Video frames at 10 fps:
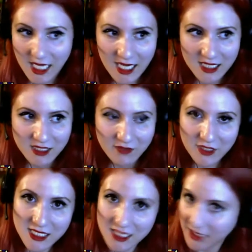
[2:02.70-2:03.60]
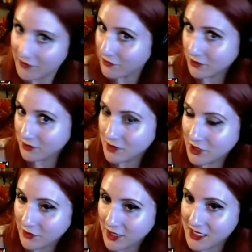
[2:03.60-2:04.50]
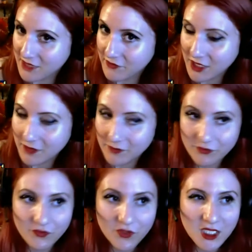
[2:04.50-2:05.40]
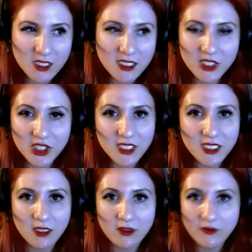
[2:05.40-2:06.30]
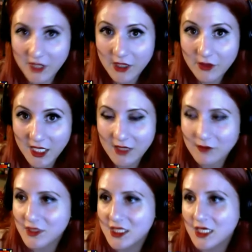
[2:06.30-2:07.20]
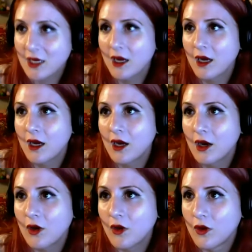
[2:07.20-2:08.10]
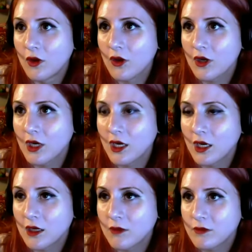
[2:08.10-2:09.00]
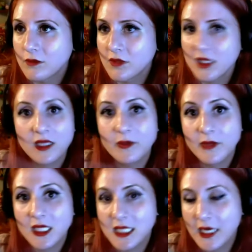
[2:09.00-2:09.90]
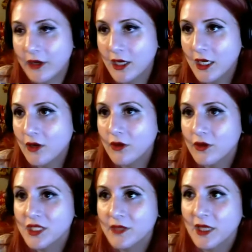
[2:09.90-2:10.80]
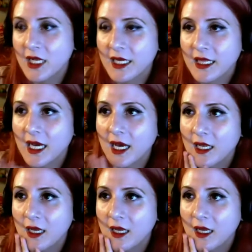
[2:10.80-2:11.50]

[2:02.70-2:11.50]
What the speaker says: actively stifled creativity, such as video games or the military or something like that